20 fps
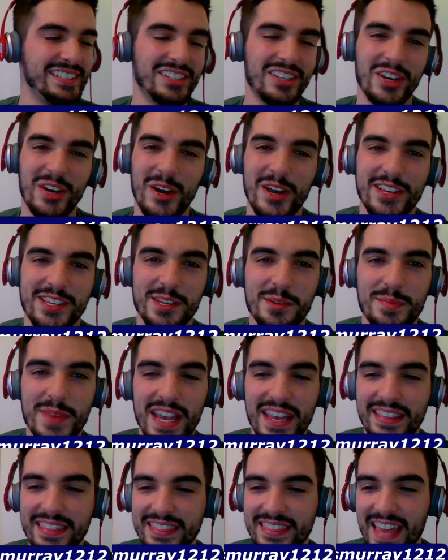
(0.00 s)
Awesome,
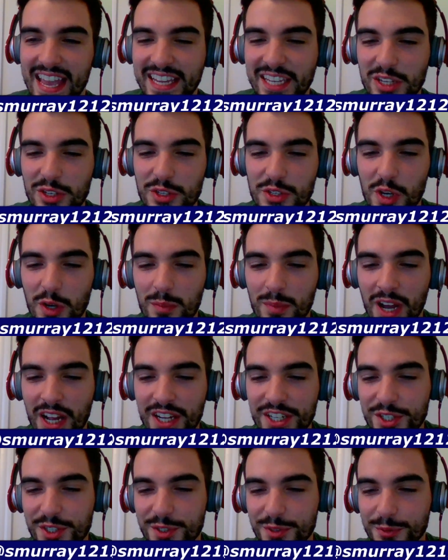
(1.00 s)
man. Thank you so
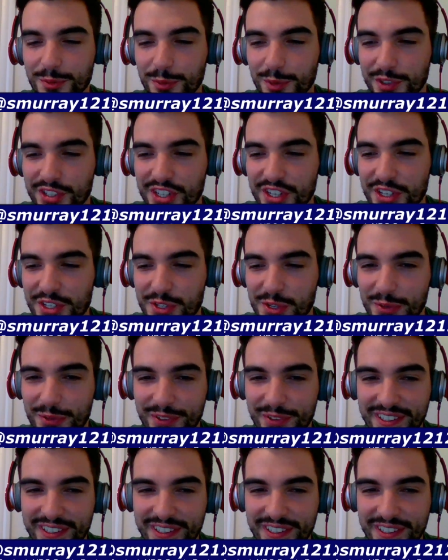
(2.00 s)
much. We'll see you soon.